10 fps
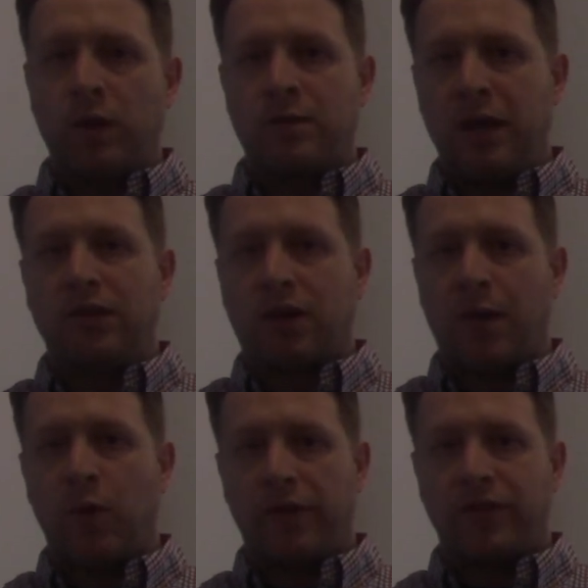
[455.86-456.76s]
In the
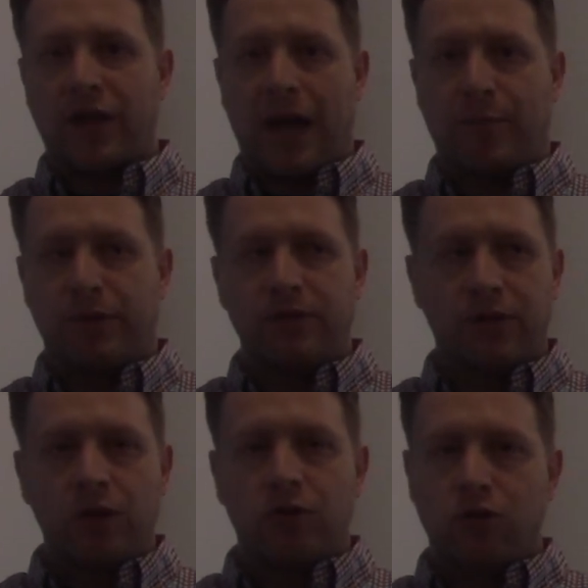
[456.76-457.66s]
meantime, while this
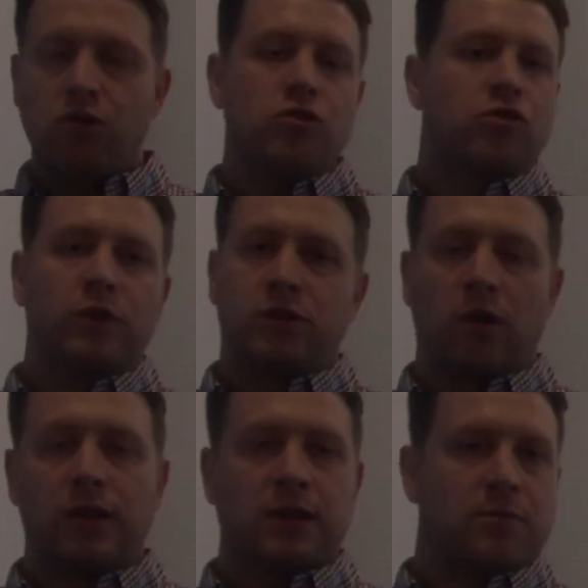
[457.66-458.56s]
happens, you usually
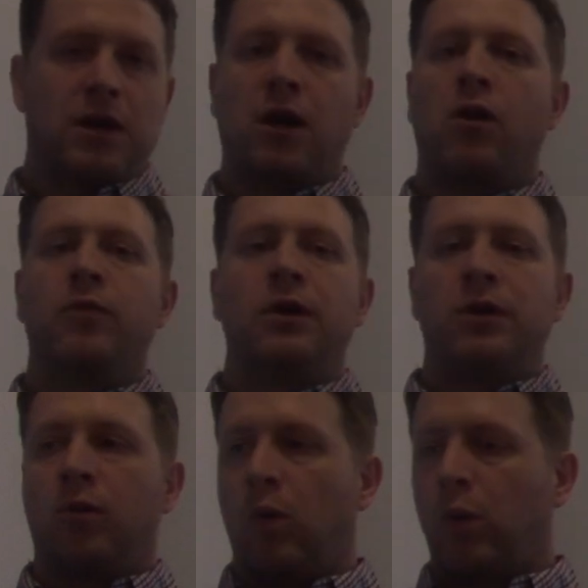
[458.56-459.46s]
don't get the mail,
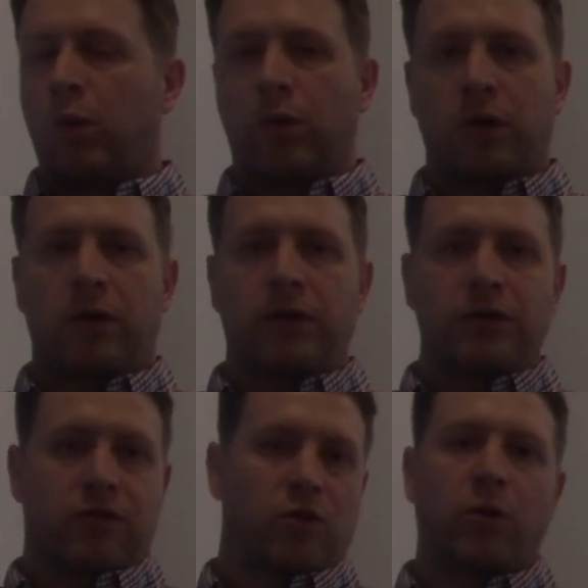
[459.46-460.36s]

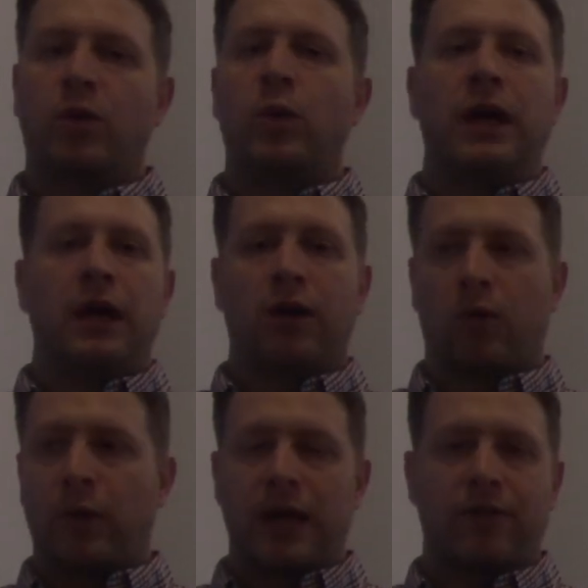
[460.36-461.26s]
or you throw it away
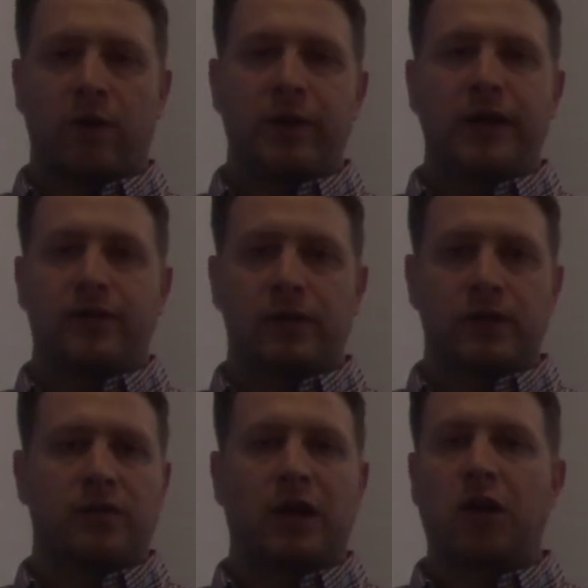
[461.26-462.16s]
or whatever because it
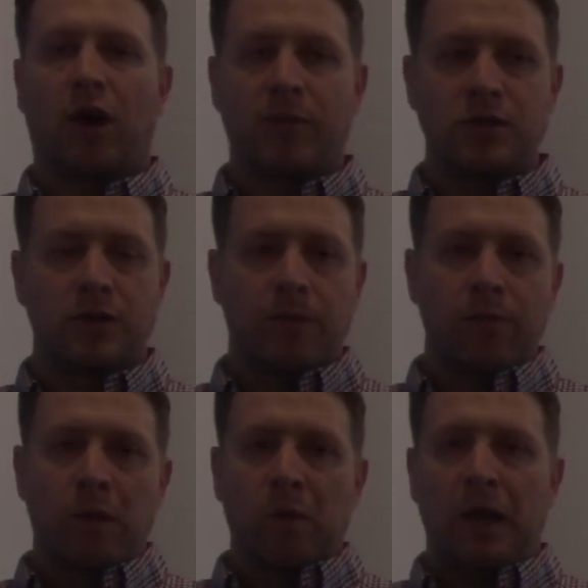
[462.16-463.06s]
looks like garbage,
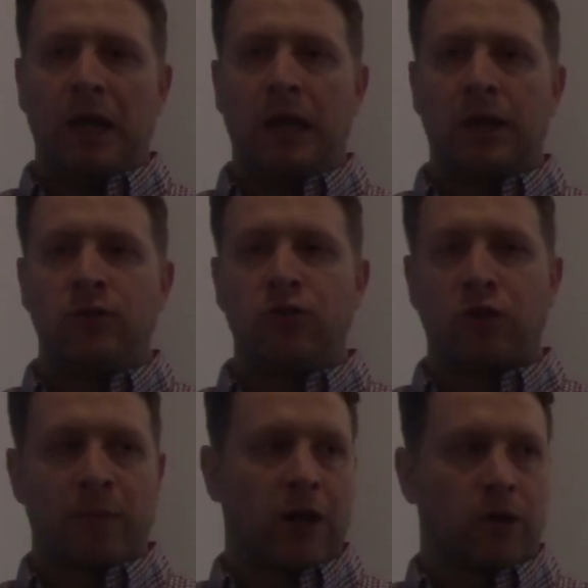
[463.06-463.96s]
and
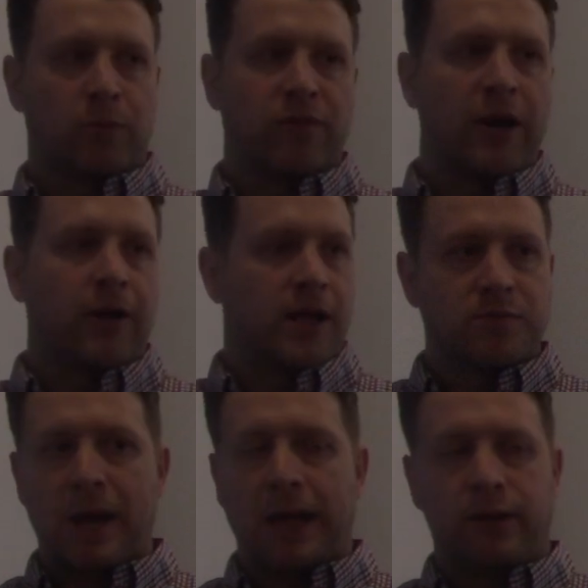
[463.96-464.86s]
your medical provider
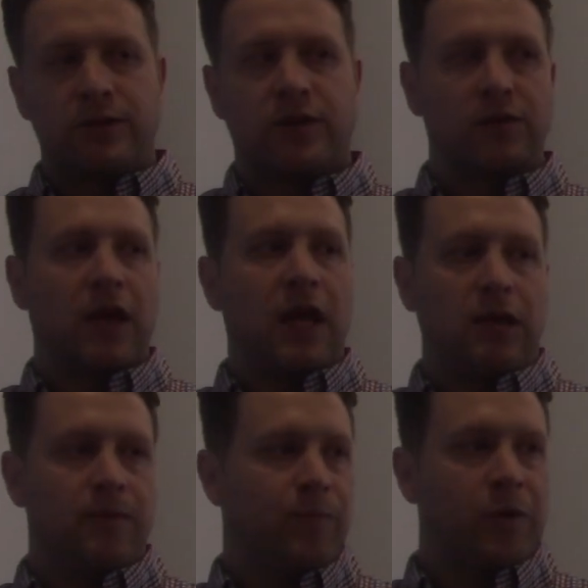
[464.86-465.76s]
comes back to you and says,
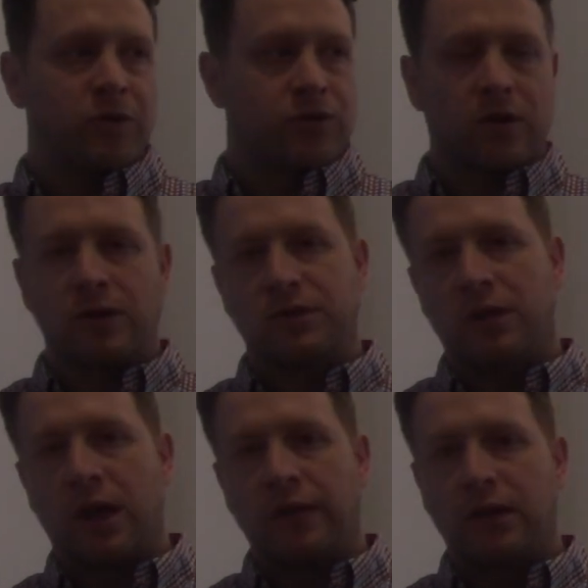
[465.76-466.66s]
hey, your insurance
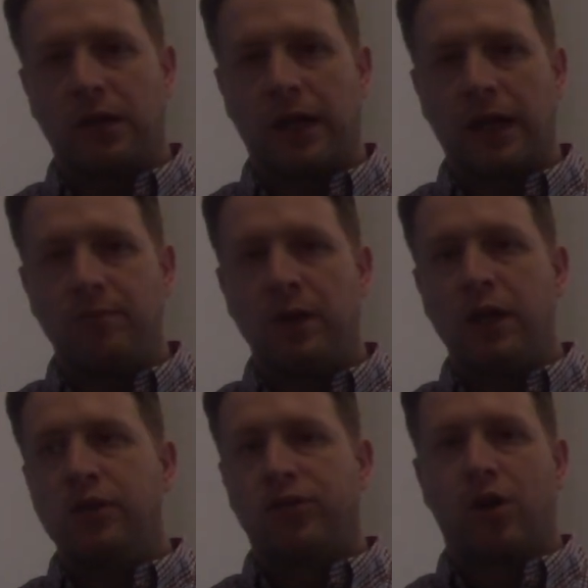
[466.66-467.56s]
denied the claim,
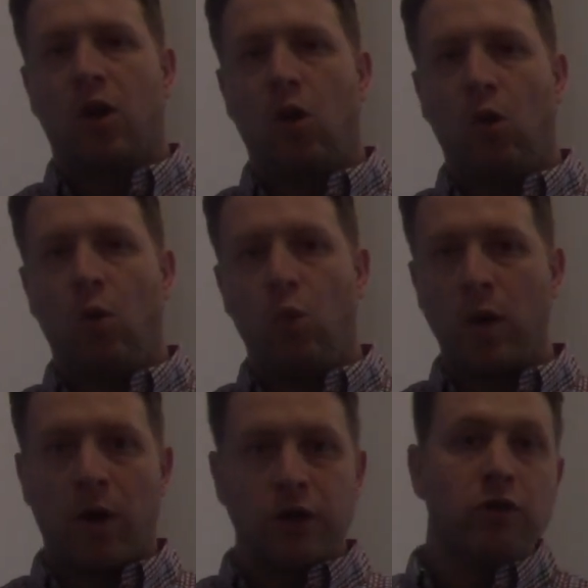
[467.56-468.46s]
so
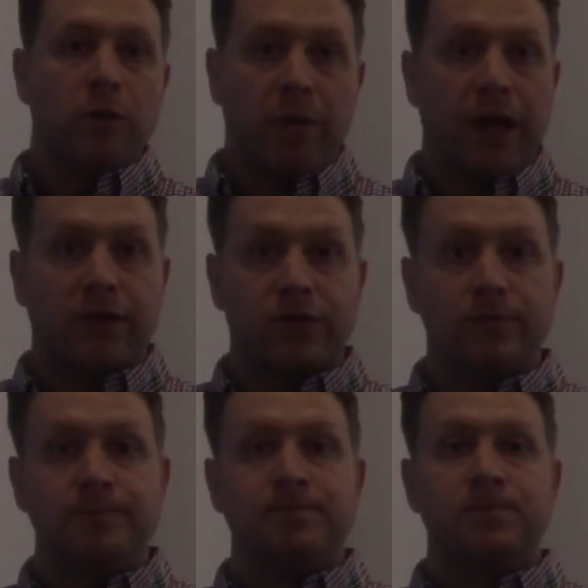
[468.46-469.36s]
we want you to pay us.